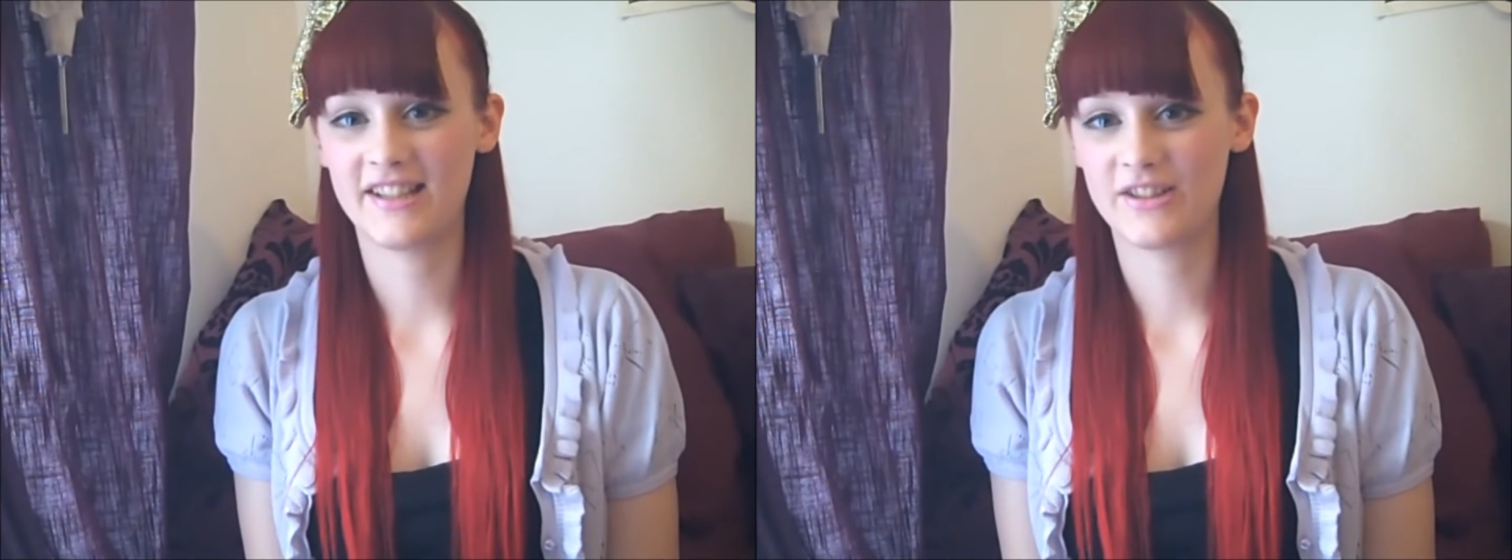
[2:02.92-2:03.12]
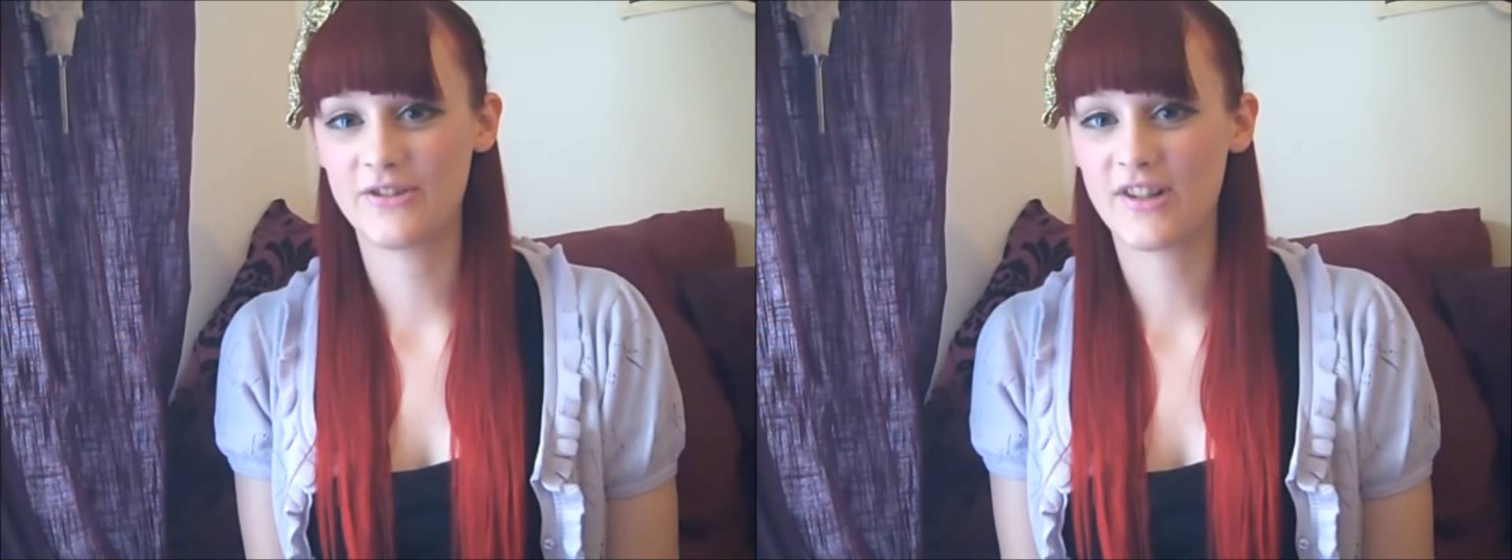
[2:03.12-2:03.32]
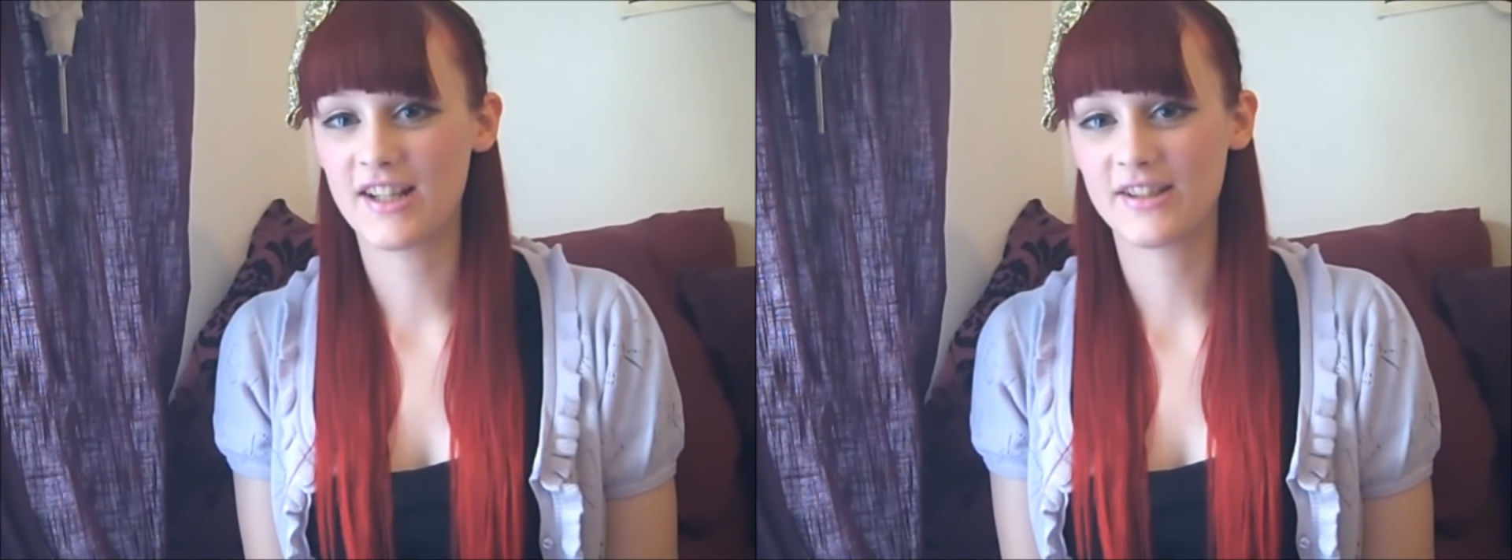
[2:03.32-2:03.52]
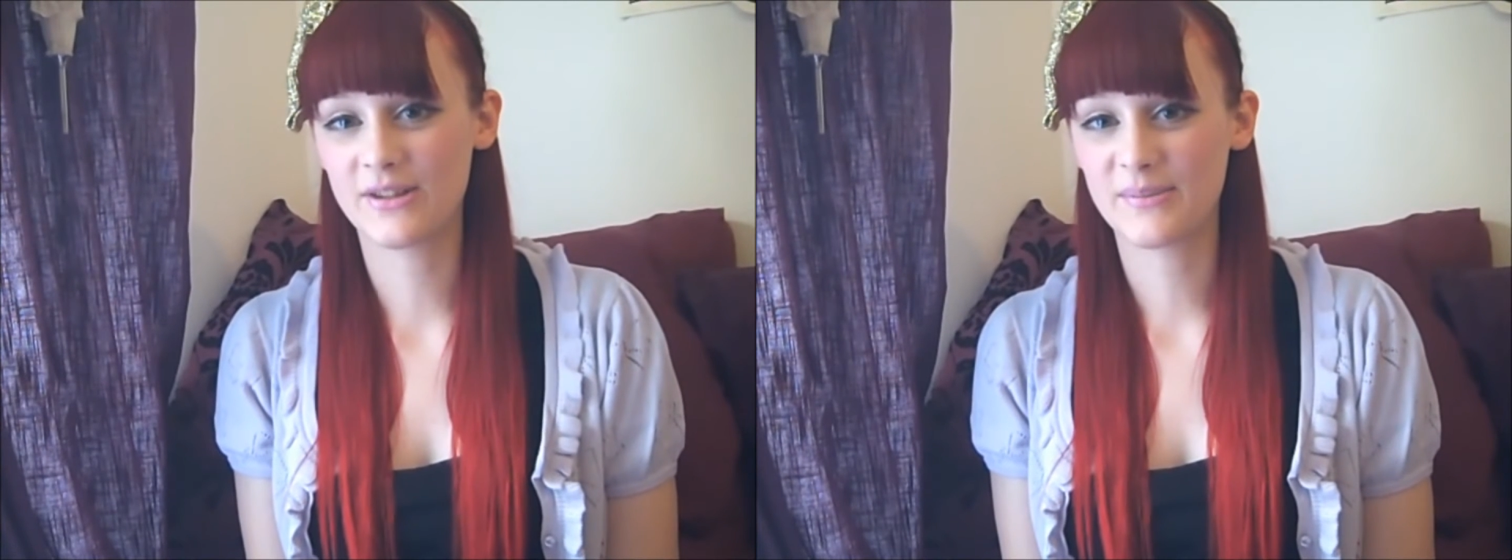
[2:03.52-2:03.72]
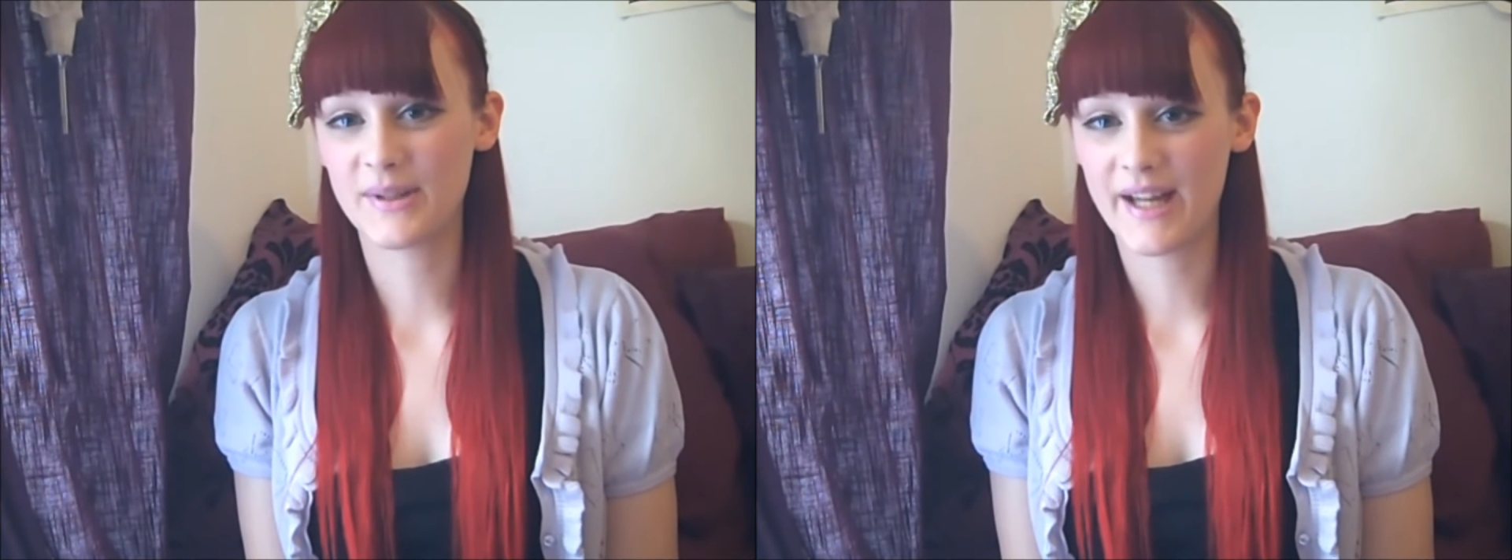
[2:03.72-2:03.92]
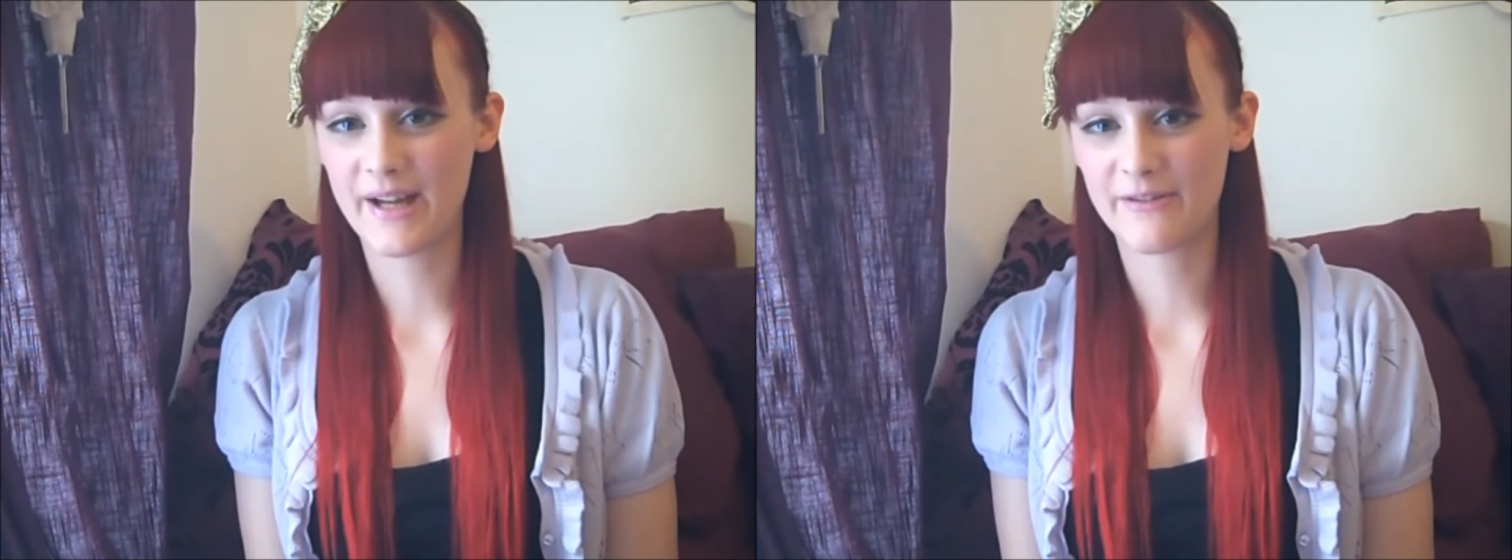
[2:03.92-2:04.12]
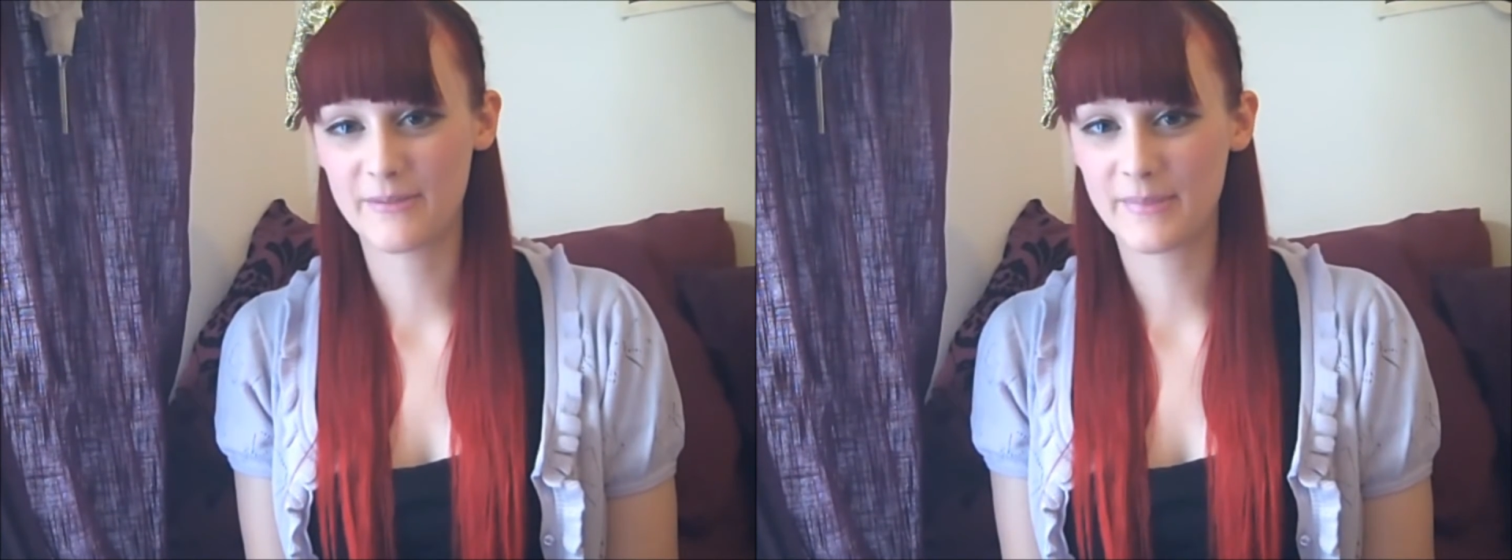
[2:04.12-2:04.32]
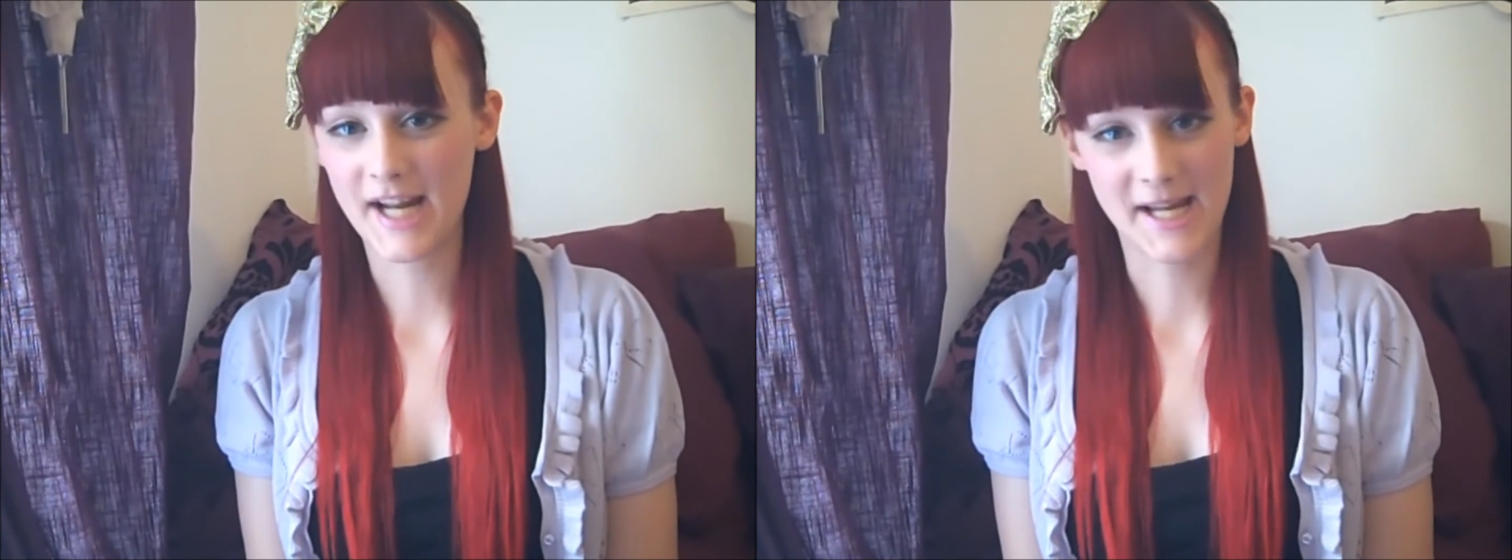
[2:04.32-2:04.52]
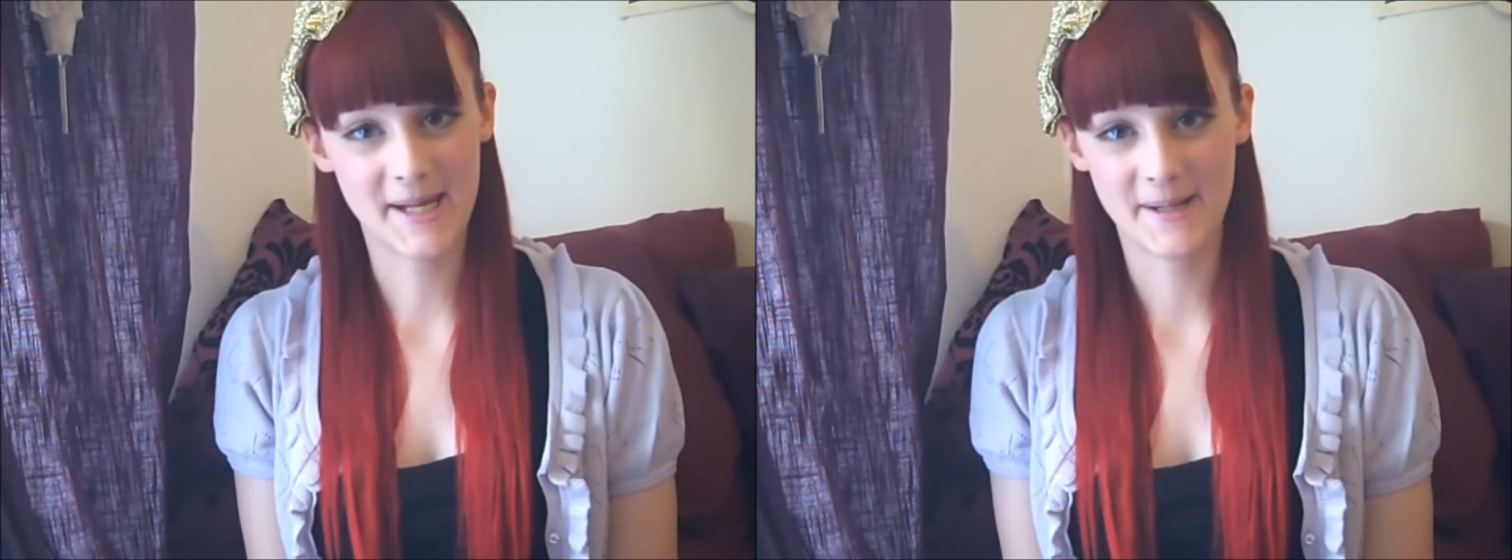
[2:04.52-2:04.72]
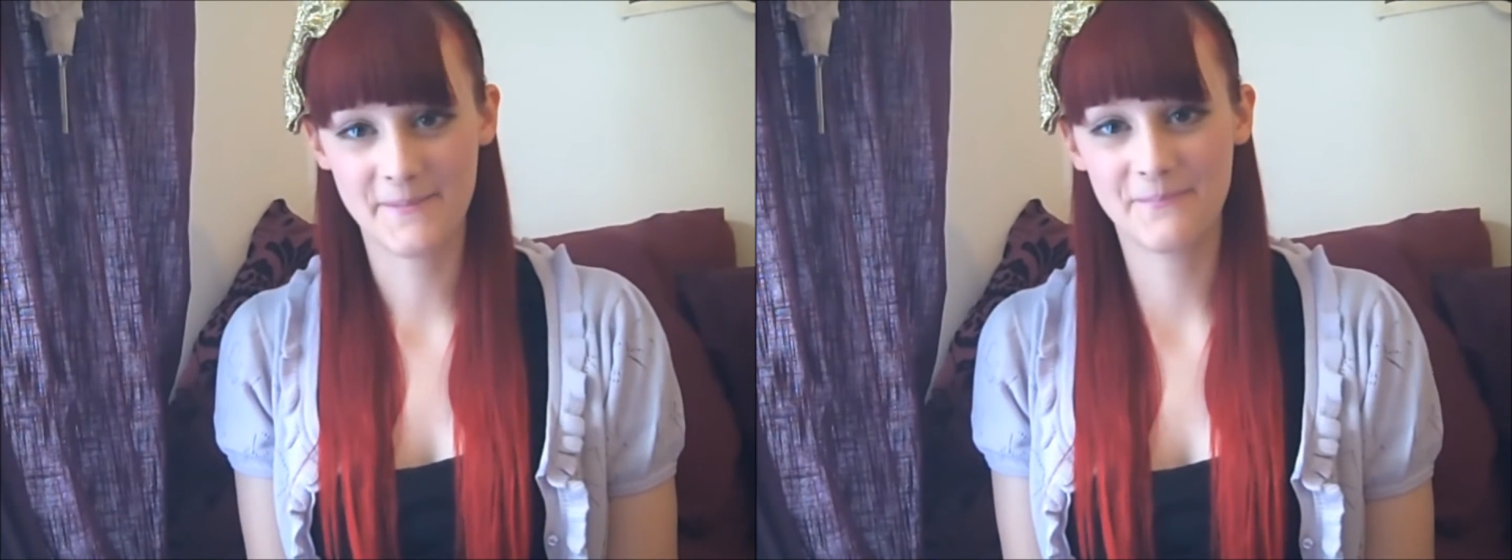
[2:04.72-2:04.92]
is to try stop your hair from
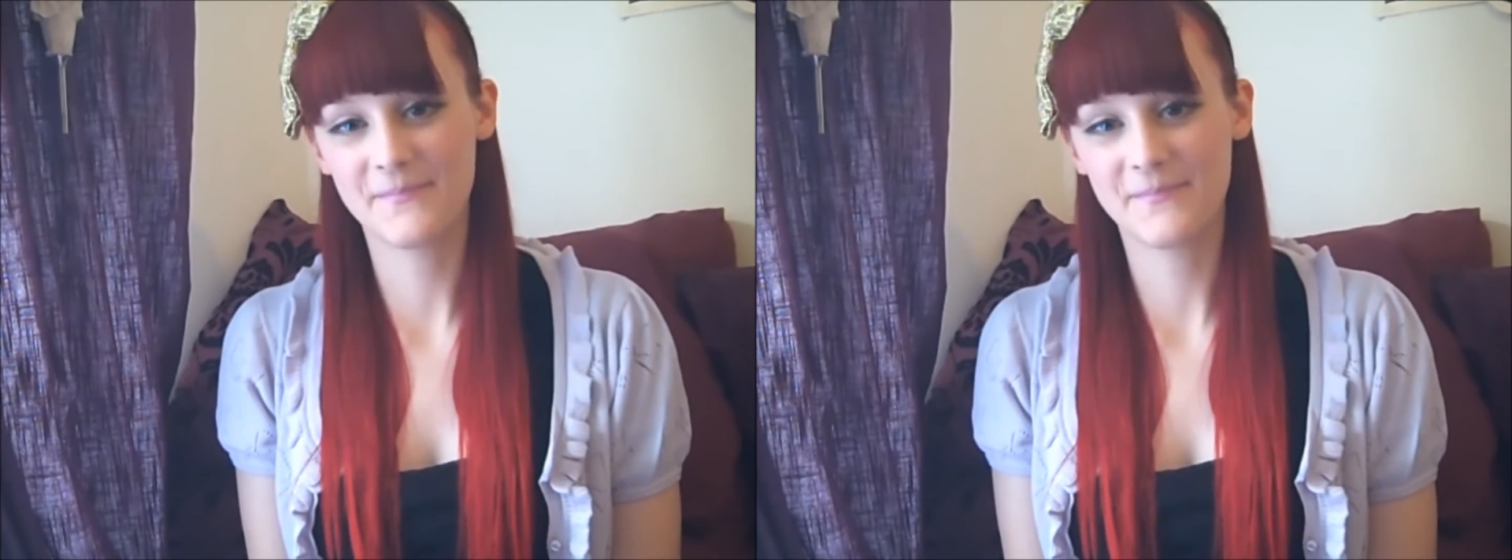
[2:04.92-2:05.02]
breaking.